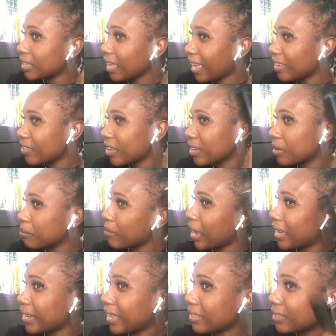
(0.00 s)
I know I
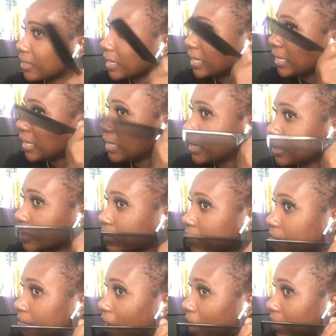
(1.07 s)
combined at least
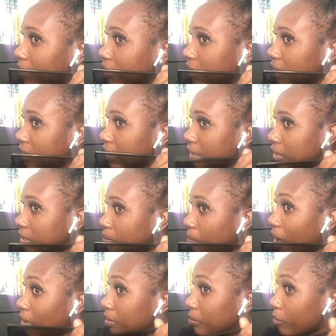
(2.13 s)
5 or 6,
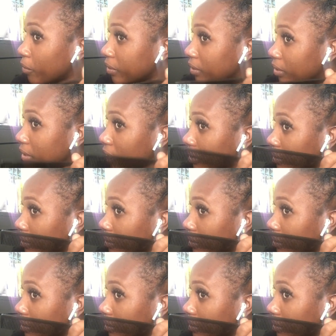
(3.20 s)
probably more than that.